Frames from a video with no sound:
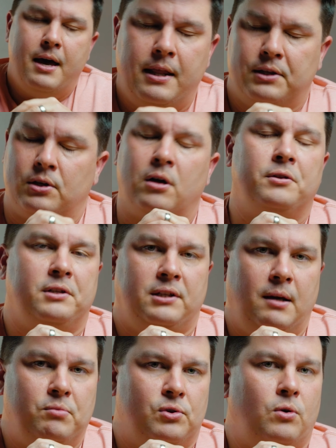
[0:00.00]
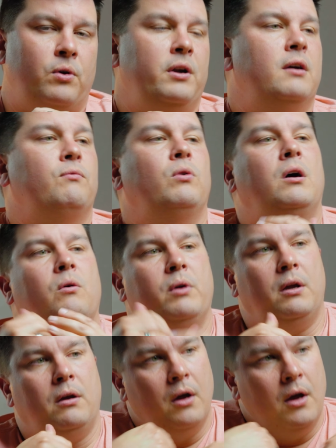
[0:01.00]
And it's all the same story of, well,
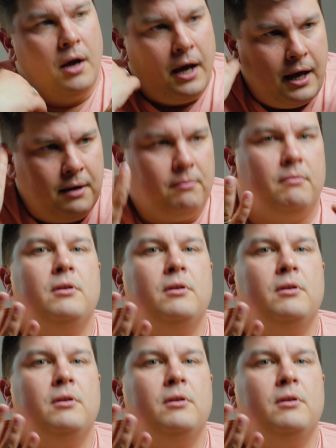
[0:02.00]
we had,